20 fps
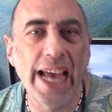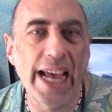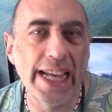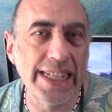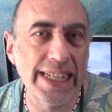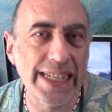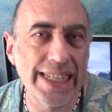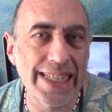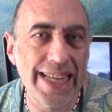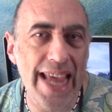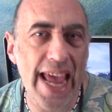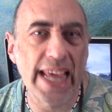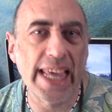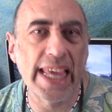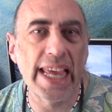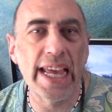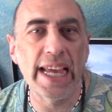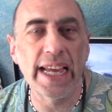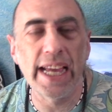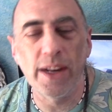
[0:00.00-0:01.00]
and
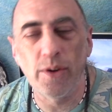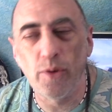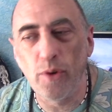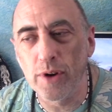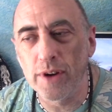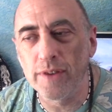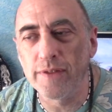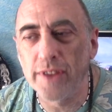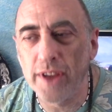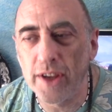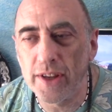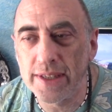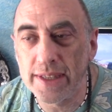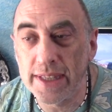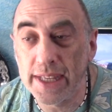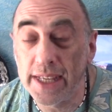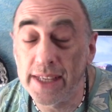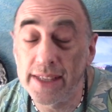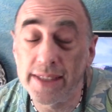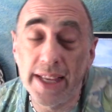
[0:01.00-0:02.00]
attacking and all of those
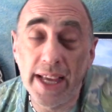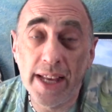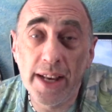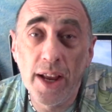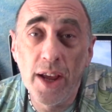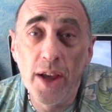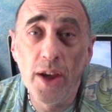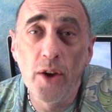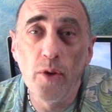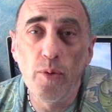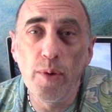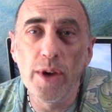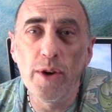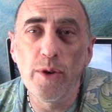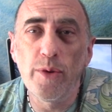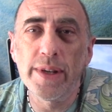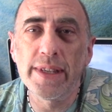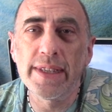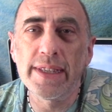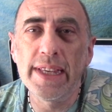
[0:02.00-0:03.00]
things that we
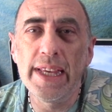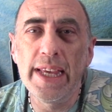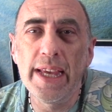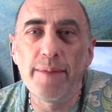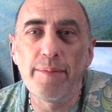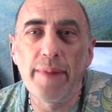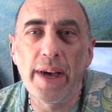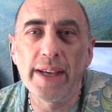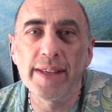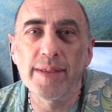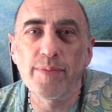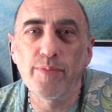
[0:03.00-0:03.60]
always see amongst